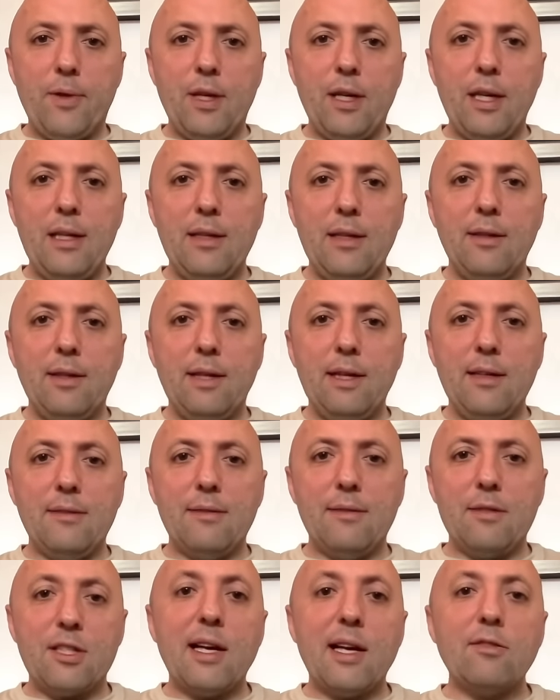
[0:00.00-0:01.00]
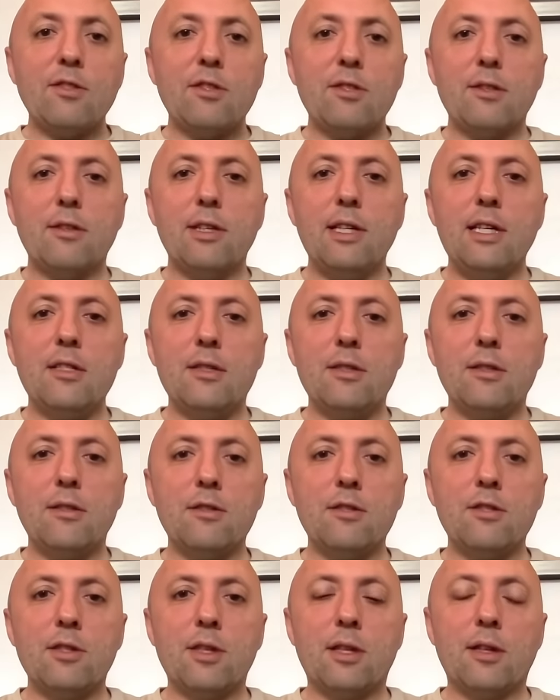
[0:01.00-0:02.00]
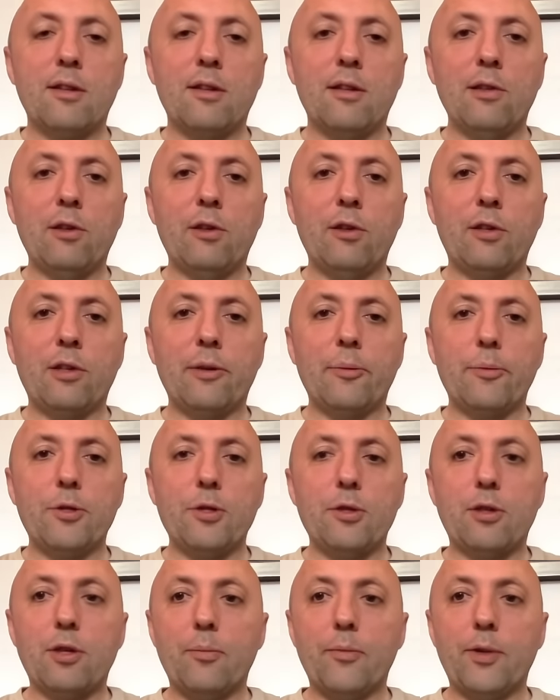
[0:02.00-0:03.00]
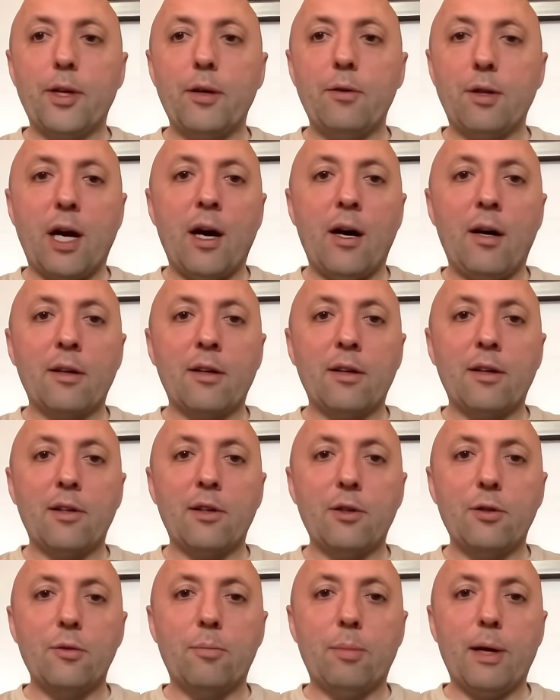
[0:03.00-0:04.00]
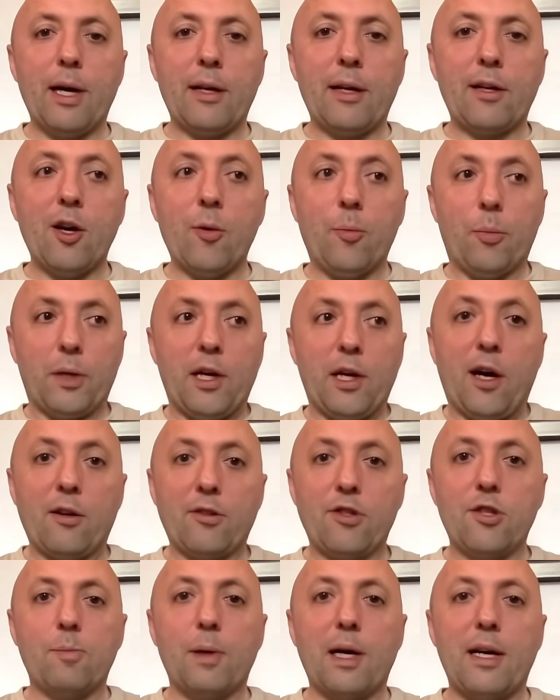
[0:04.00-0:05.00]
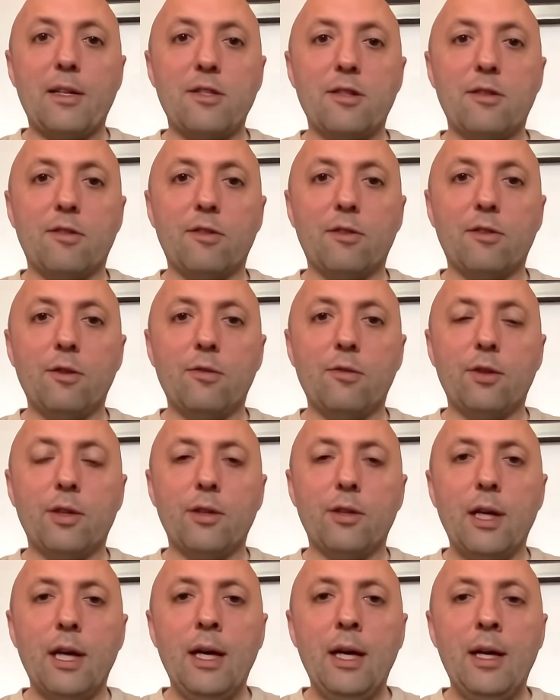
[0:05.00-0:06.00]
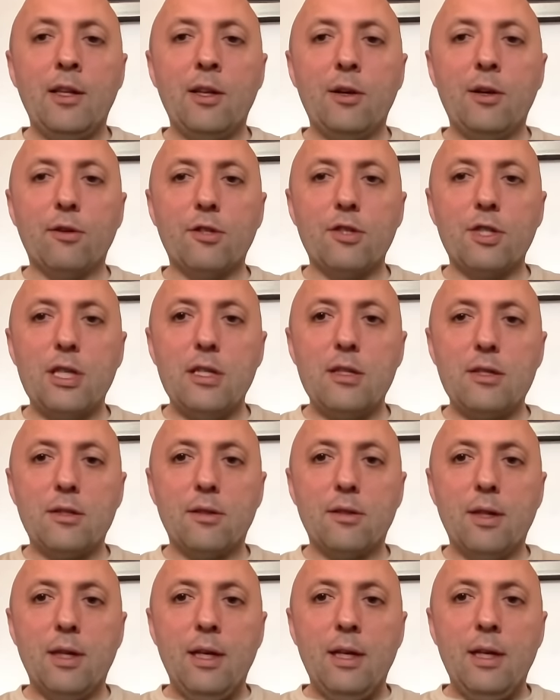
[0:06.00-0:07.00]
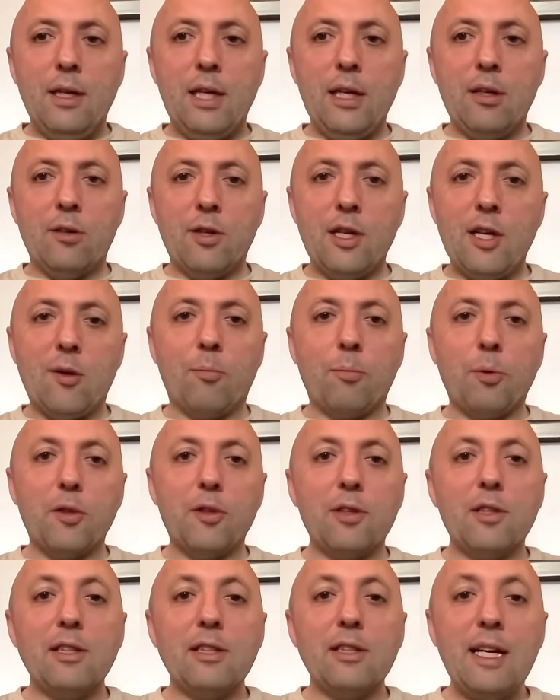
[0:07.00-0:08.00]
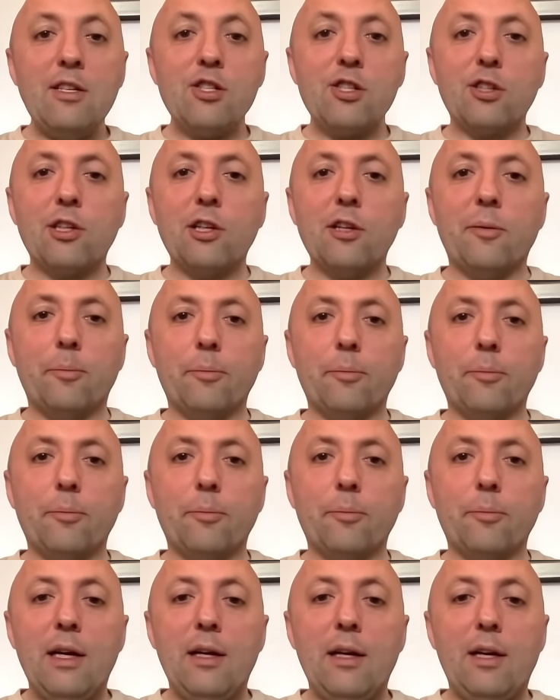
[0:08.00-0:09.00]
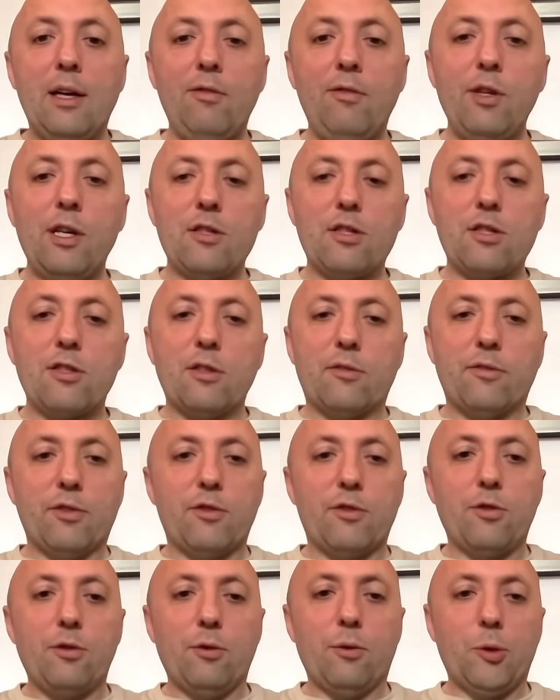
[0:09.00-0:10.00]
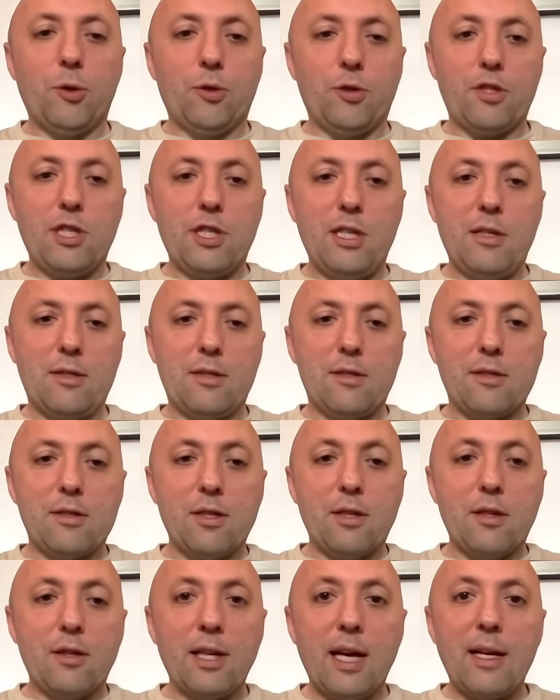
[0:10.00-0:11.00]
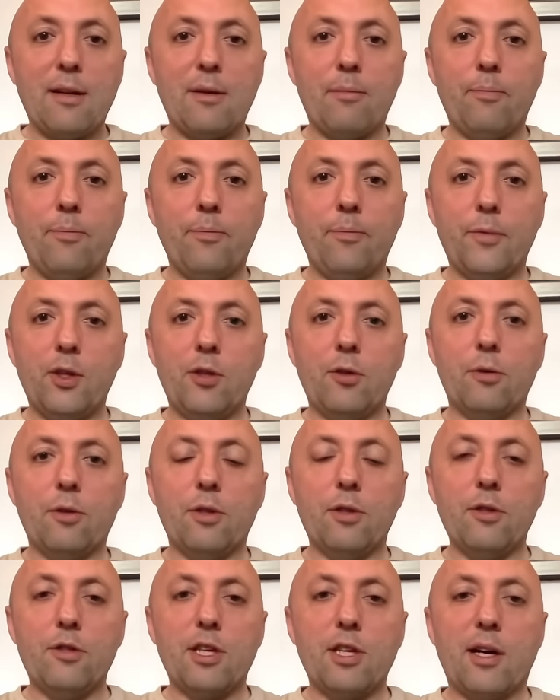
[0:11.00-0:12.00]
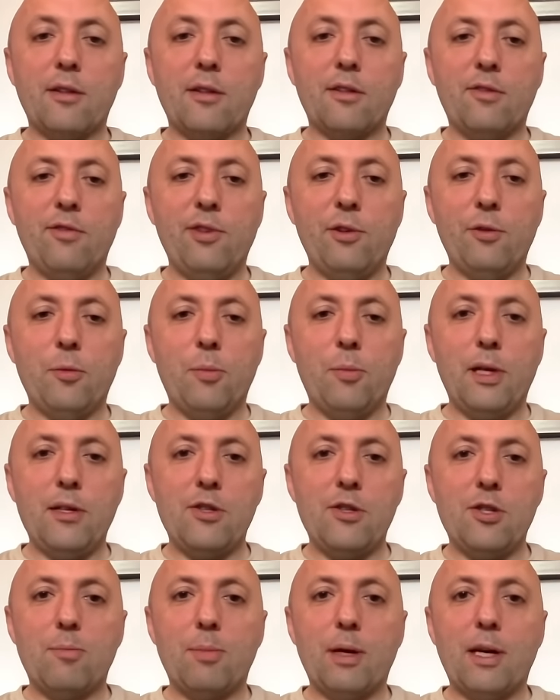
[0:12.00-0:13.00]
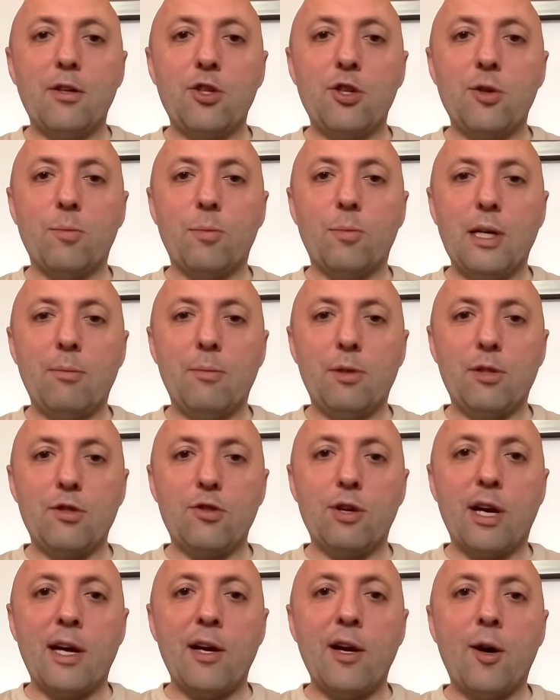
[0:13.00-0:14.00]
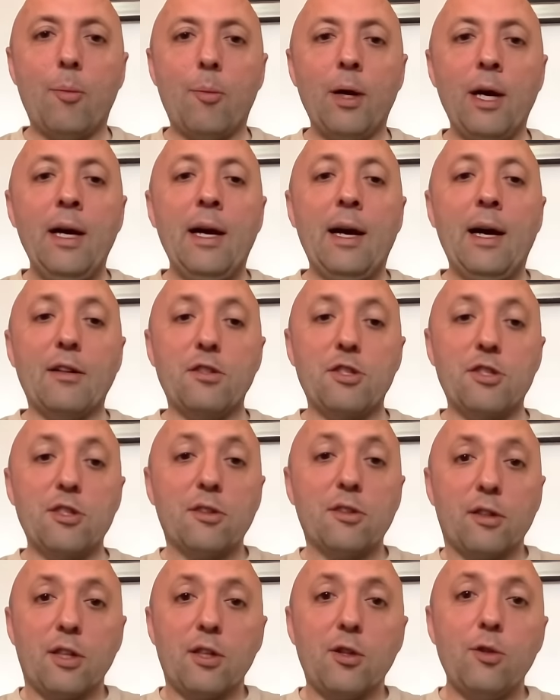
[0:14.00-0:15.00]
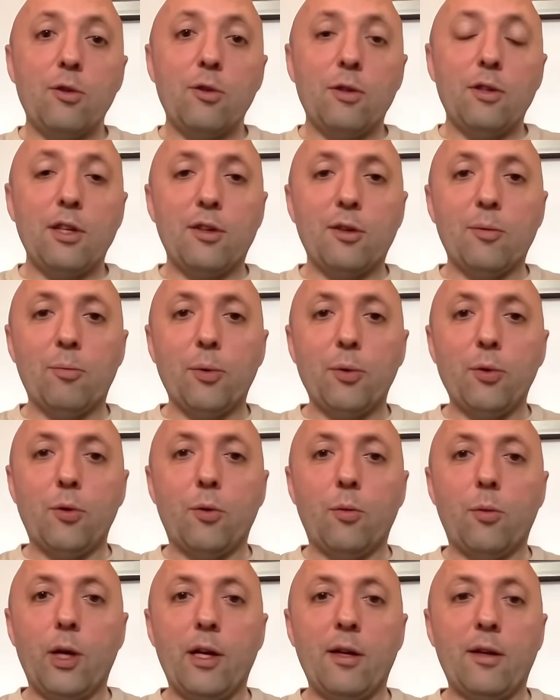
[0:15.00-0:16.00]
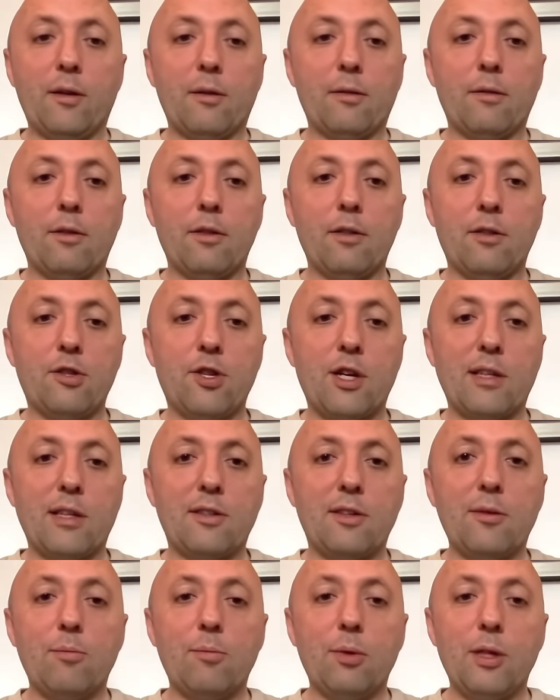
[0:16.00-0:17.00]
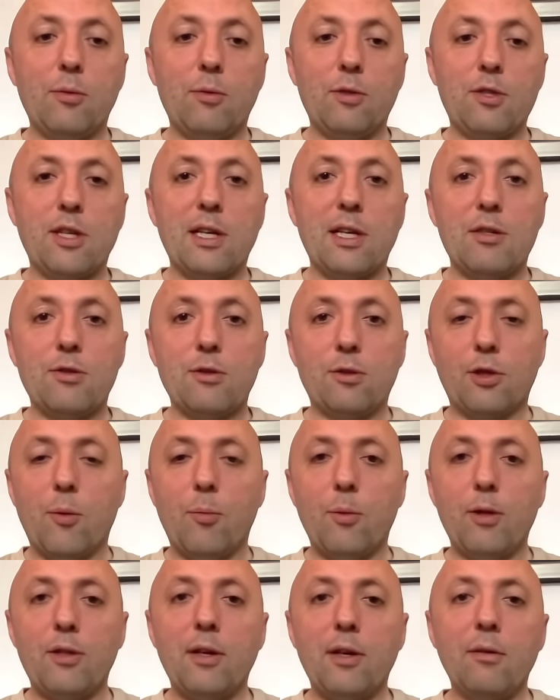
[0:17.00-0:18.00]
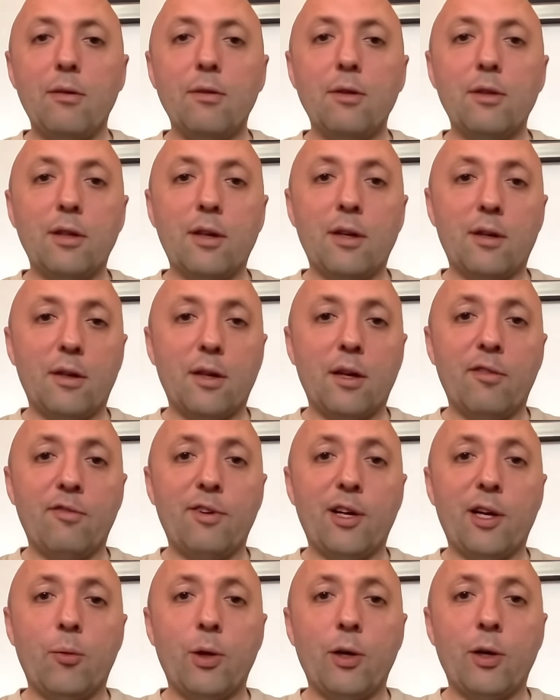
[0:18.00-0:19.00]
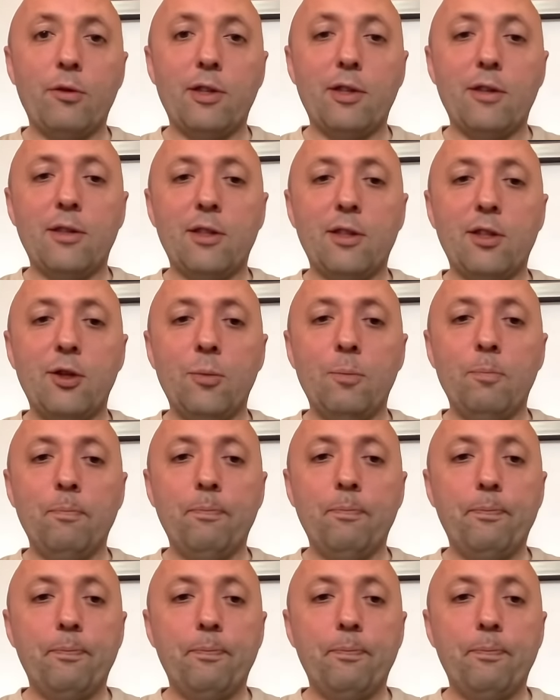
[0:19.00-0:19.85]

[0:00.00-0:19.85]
It stands to reason, doesn't it, that a lot of clubs who come down are going to go back up and are just passing through for the odd season here or there. But the danger comes if you get stuck for two or more seasons, then, you know, you start to feel the pinch, parachute payments dry up, and suddenly you're in the other boat where you're trying to compete with sides who are coming down and are far wealthier than you.